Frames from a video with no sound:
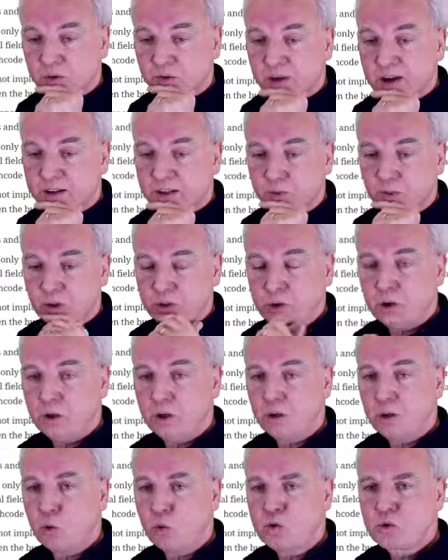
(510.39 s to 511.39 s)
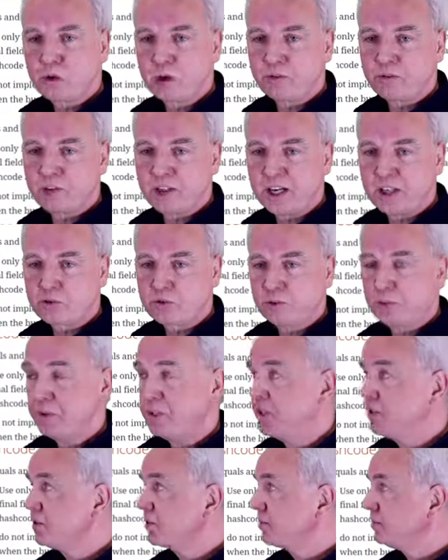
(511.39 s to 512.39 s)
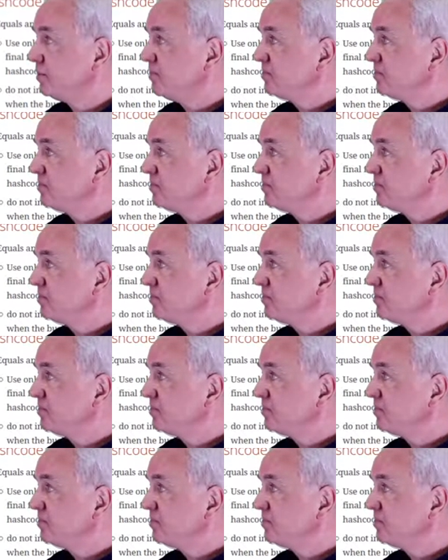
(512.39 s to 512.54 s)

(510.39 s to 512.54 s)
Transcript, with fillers: finding what code coverage actually means.